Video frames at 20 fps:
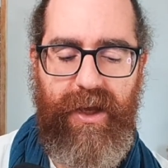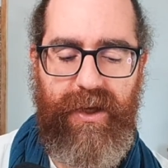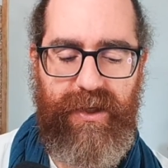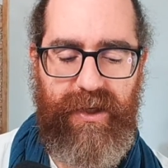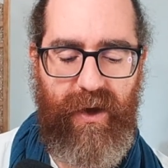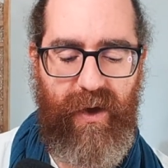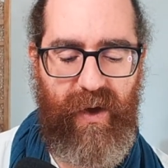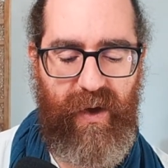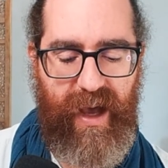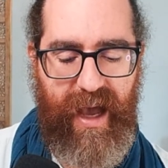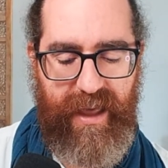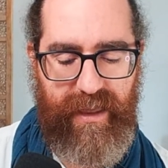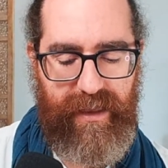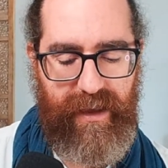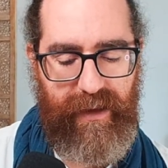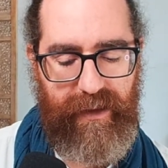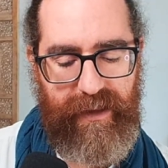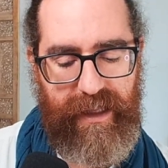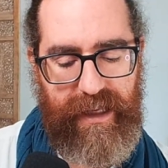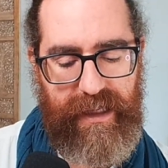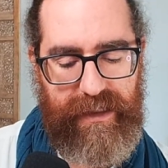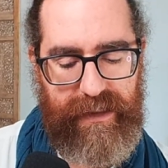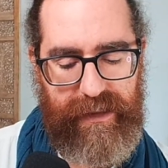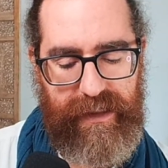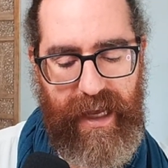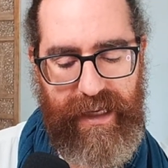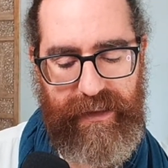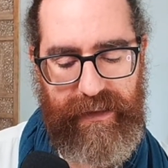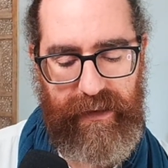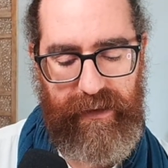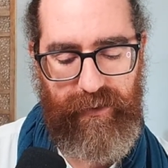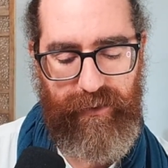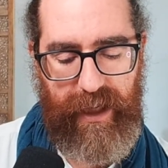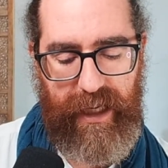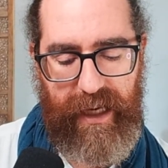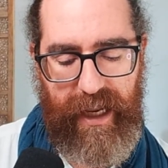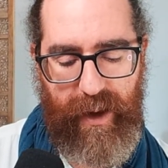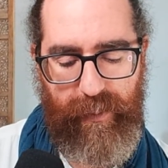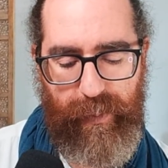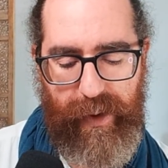So I think this doesn't
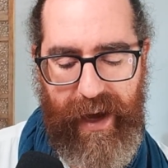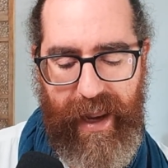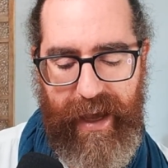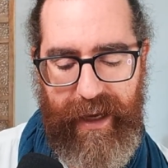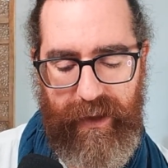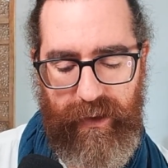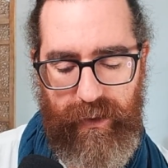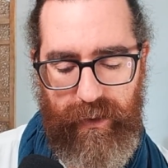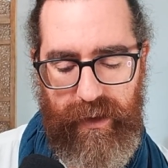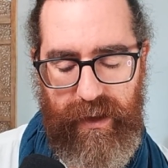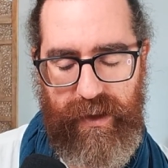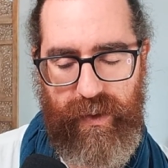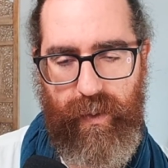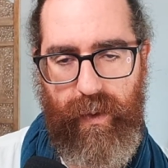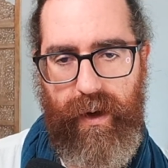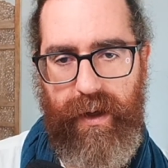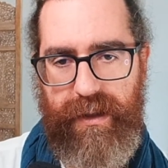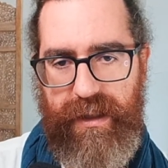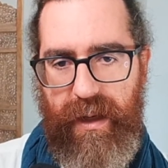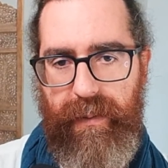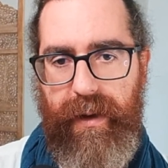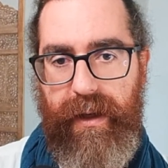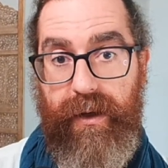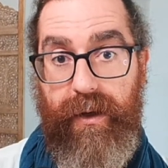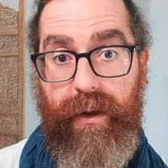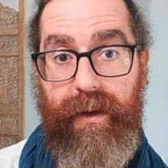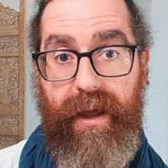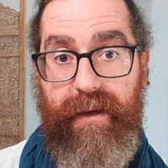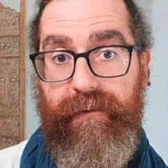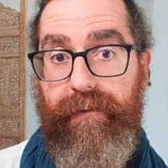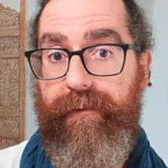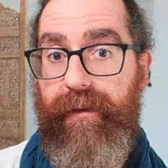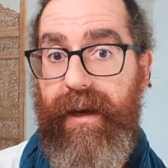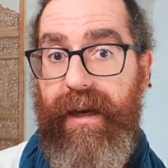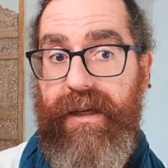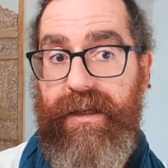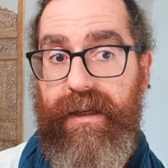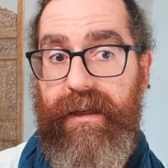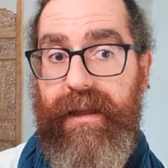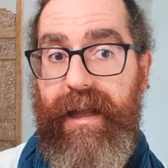really apply to these words. Even though they
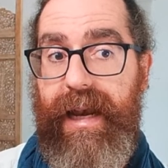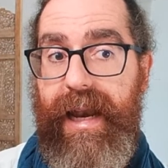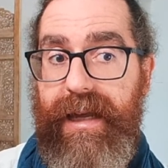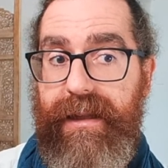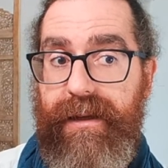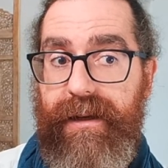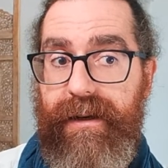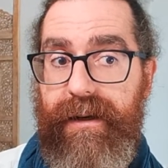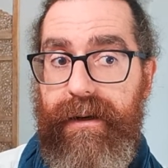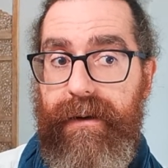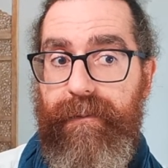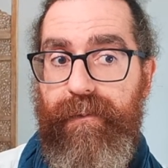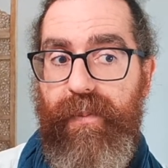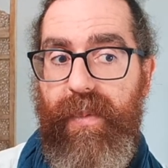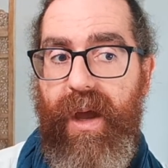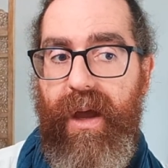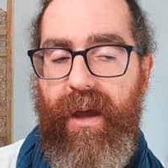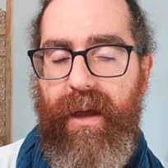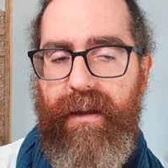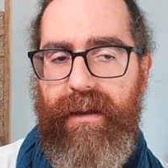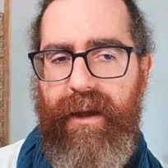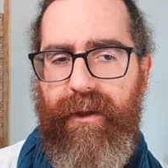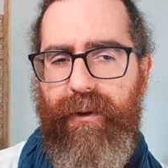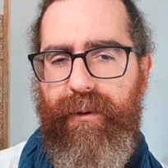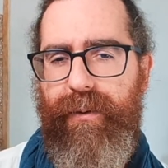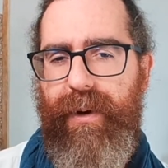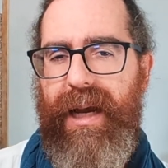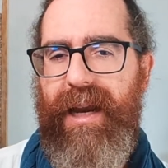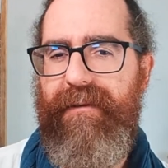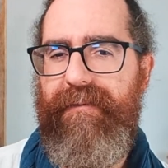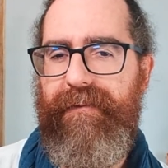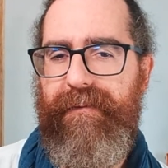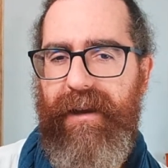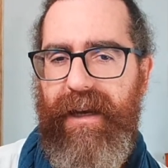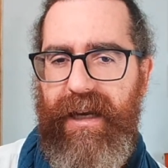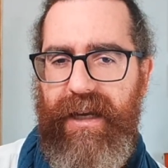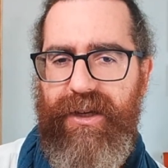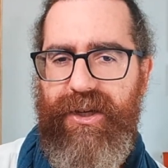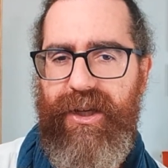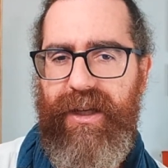finish in the letter, they don't really
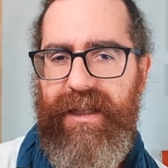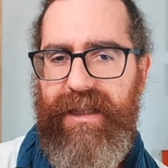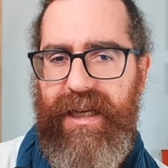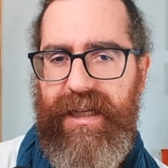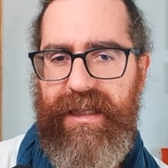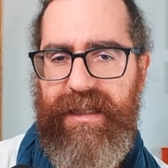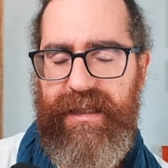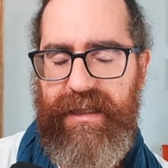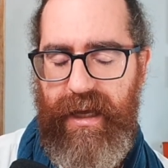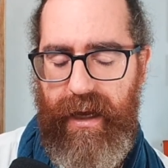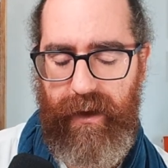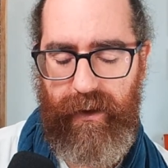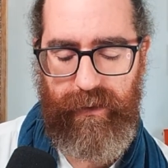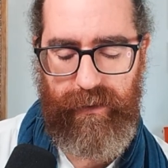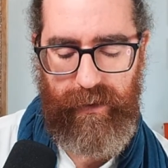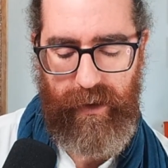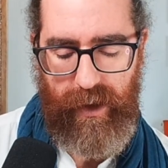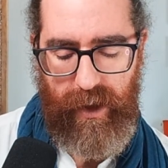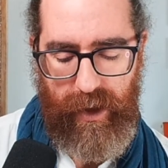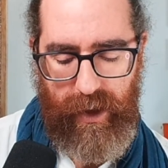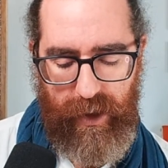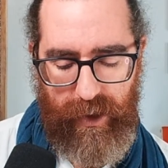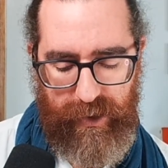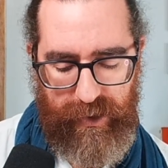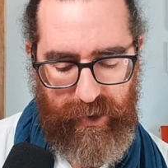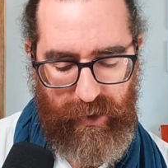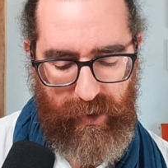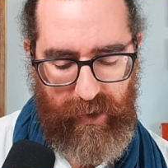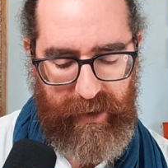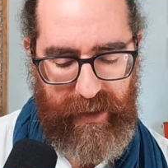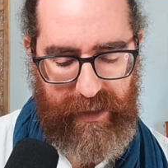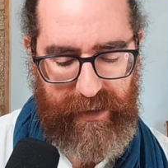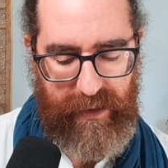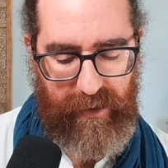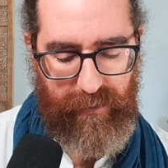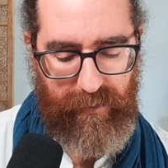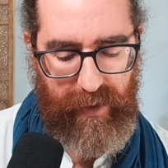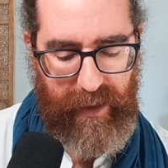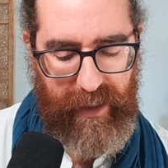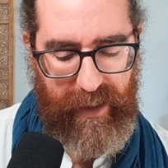finish in that sound. So it
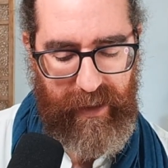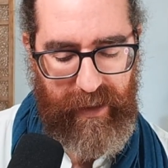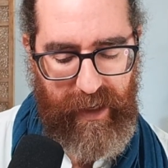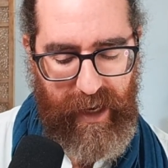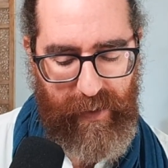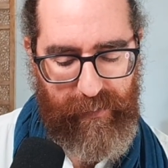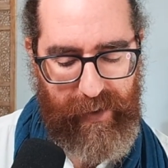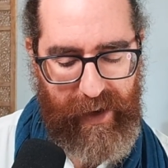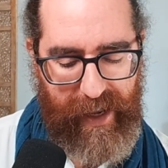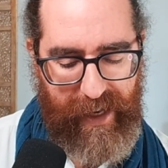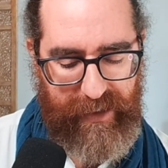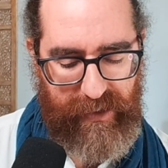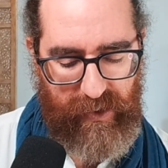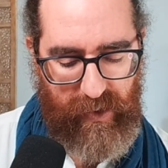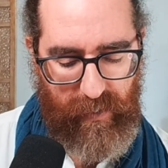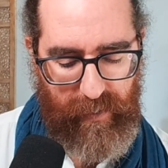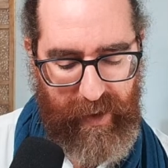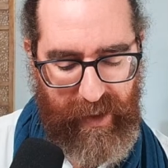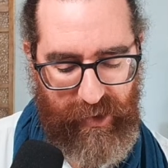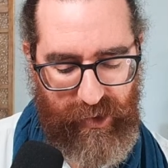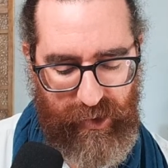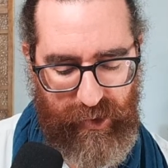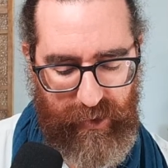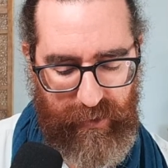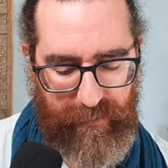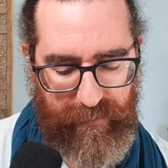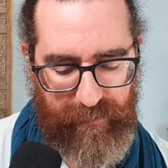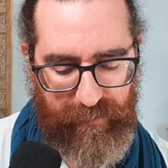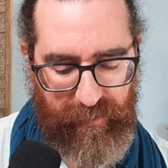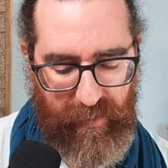doesn't really apply so much.